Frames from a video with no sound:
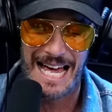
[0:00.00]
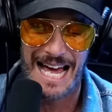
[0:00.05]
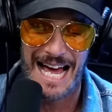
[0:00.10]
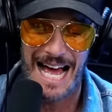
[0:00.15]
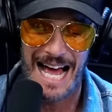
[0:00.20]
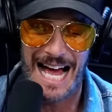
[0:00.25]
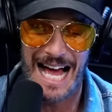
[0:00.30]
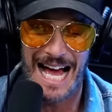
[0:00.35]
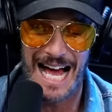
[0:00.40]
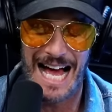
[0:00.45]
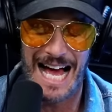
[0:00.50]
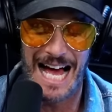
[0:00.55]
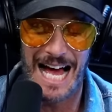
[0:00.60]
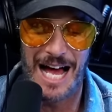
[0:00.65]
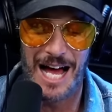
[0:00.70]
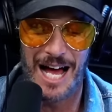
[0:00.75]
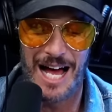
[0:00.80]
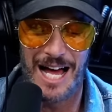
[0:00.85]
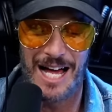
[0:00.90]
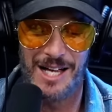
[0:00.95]

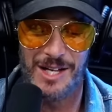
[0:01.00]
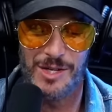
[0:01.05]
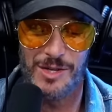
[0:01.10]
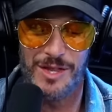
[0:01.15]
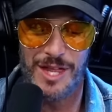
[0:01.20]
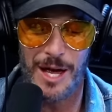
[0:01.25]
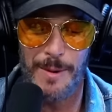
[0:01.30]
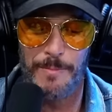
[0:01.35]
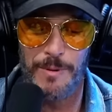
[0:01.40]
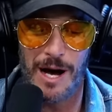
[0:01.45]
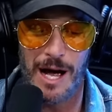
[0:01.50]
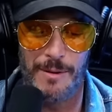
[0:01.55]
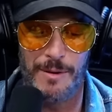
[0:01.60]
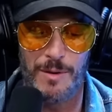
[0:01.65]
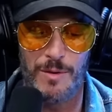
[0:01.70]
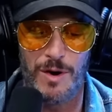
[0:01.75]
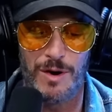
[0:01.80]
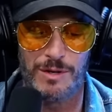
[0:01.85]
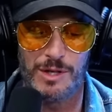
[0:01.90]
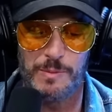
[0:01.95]
Uh, they probably
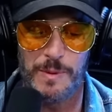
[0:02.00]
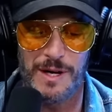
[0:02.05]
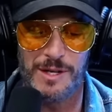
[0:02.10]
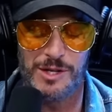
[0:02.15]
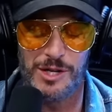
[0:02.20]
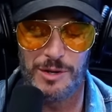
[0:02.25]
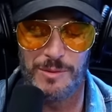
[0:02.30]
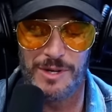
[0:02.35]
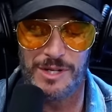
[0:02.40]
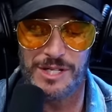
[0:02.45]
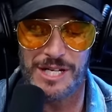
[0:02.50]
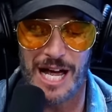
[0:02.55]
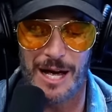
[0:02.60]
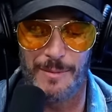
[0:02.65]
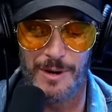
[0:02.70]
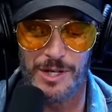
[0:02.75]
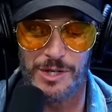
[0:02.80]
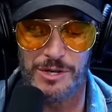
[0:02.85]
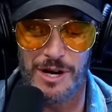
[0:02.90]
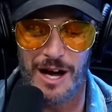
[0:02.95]
won't spend too much time
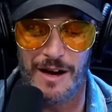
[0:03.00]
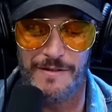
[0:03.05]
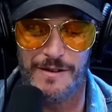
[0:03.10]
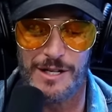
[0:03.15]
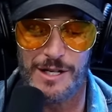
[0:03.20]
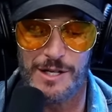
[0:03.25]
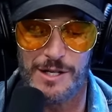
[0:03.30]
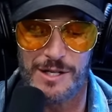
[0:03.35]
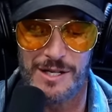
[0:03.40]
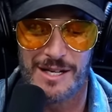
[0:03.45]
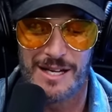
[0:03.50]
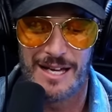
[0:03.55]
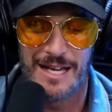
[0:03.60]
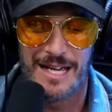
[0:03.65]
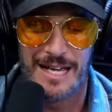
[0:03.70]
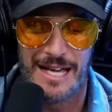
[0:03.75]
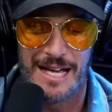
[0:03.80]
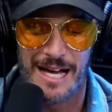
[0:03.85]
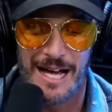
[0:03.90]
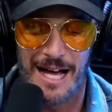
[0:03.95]
on Travis,
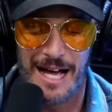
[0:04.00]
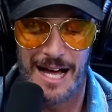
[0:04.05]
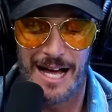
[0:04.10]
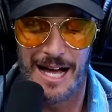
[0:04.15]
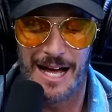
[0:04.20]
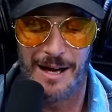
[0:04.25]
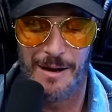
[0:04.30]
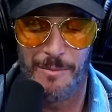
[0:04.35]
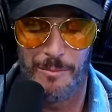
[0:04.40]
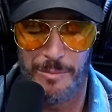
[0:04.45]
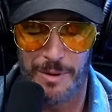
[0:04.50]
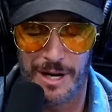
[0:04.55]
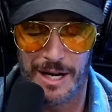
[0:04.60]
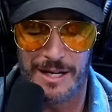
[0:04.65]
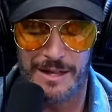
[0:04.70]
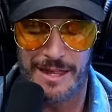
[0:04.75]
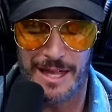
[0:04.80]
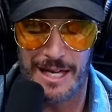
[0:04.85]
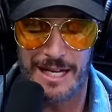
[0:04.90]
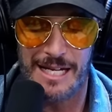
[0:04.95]
um,
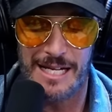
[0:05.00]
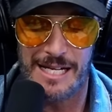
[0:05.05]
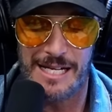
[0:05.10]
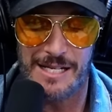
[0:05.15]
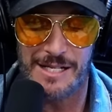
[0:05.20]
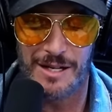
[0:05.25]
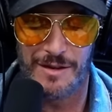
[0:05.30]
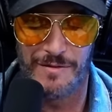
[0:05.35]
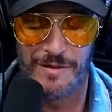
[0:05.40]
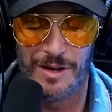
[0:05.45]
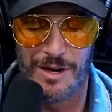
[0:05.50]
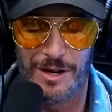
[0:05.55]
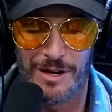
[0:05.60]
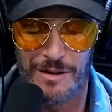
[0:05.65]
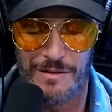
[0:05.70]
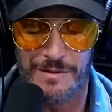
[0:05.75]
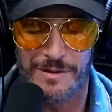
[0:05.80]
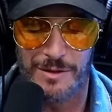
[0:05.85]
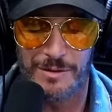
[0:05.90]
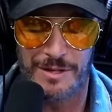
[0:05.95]
but that he's involved.
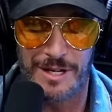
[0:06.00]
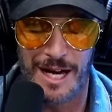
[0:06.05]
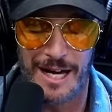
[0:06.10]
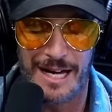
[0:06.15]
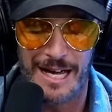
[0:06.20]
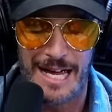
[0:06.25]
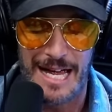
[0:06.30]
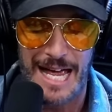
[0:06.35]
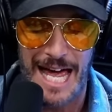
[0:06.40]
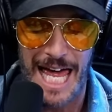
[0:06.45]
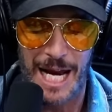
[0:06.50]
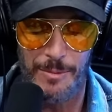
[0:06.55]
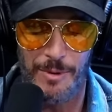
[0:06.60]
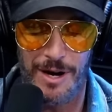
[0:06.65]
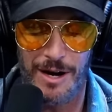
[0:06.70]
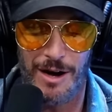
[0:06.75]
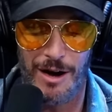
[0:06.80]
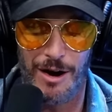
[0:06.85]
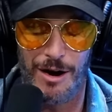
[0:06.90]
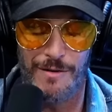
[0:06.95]
Okay. Anyway,
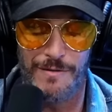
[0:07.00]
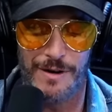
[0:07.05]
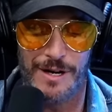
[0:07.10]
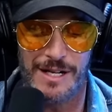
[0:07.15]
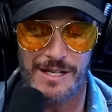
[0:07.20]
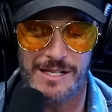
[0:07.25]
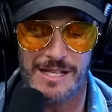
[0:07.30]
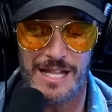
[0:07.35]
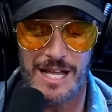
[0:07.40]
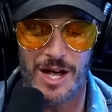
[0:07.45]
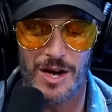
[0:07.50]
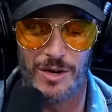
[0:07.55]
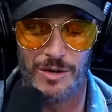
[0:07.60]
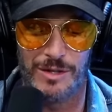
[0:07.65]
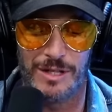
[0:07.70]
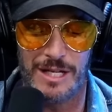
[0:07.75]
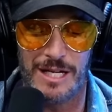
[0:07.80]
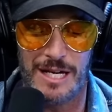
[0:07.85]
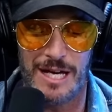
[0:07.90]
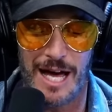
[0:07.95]
Harvard isn't the
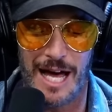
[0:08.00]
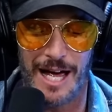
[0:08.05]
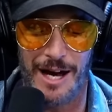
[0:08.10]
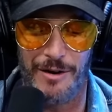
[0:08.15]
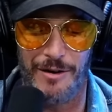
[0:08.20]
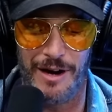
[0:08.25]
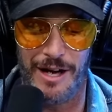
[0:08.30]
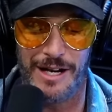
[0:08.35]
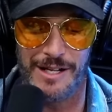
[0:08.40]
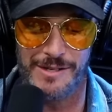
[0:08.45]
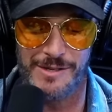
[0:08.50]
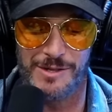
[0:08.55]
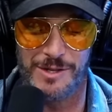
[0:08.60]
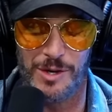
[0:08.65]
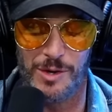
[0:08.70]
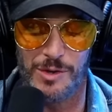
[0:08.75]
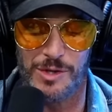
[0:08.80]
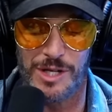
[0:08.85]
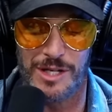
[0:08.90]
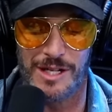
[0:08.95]
only higher ed
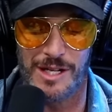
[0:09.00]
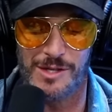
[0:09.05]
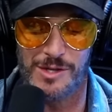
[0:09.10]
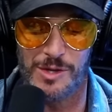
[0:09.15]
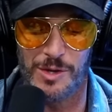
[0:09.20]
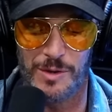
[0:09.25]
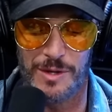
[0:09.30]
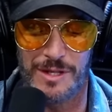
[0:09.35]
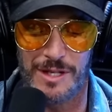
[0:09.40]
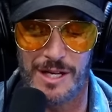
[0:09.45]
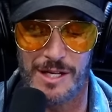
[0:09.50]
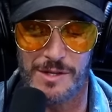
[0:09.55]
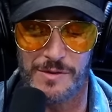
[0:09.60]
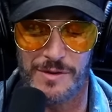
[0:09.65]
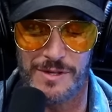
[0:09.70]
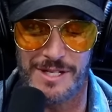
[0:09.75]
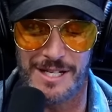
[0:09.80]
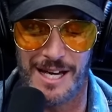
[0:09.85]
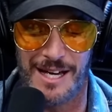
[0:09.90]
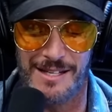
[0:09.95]
institution that's doing this for
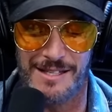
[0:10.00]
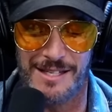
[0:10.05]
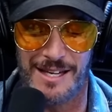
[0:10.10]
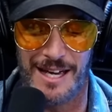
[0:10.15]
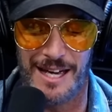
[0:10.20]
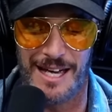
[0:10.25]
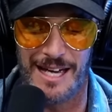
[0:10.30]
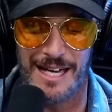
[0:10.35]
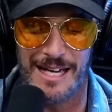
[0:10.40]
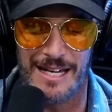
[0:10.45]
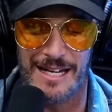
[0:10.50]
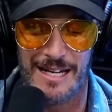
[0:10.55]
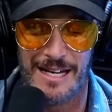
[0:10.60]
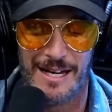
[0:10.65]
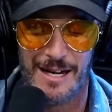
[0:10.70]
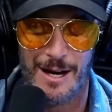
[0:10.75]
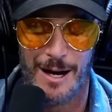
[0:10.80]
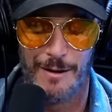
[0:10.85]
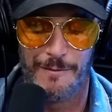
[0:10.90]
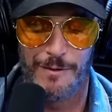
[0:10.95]
Tay Tay.
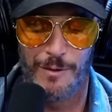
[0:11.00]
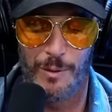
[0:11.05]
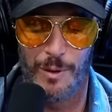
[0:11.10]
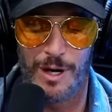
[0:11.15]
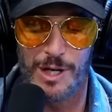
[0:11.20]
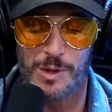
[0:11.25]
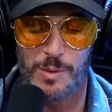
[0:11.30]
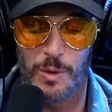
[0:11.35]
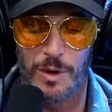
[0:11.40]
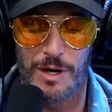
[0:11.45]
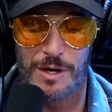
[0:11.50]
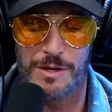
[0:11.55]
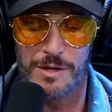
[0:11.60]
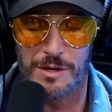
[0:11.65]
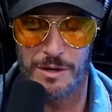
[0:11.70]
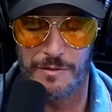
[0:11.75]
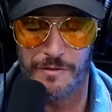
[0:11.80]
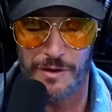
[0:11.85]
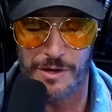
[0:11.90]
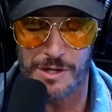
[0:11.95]
For what it's worth,
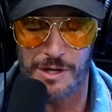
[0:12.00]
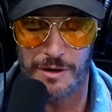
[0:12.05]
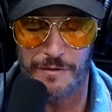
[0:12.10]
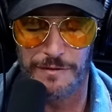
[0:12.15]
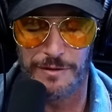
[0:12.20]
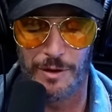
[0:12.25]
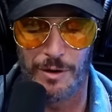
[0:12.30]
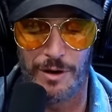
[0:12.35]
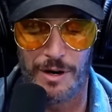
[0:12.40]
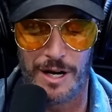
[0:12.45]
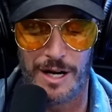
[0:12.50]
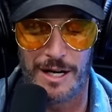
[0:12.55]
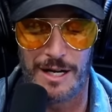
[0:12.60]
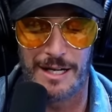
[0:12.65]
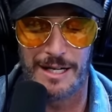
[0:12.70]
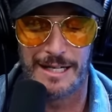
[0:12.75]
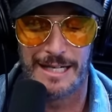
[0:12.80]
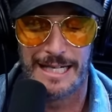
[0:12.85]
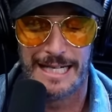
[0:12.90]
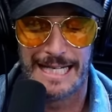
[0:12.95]
University of
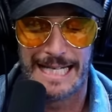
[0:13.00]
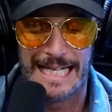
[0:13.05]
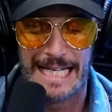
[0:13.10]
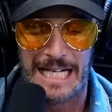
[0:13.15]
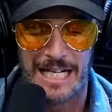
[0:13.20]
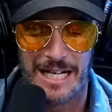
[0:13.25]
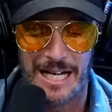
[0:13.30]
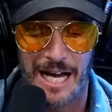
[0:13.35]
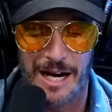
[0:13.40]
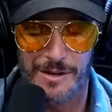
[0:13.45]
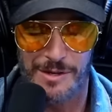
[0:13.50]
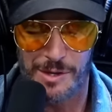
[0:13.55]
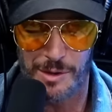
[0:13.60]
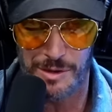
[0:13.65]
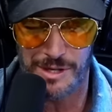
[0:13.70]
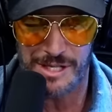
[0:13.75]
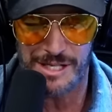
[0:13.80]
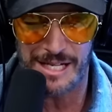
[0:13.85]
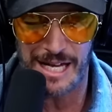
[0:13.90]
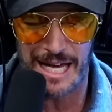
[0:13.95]
Florida, Arizona
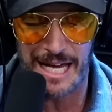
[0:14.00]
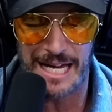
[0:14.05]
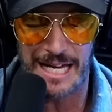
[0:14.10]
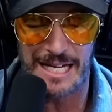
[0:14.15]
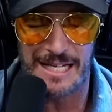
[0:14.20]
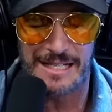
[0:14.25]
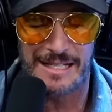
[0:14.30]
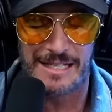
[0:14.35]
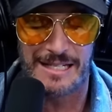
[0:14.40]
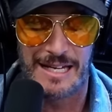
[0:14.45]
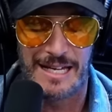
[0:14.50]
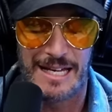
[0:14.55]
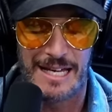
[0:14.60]
State.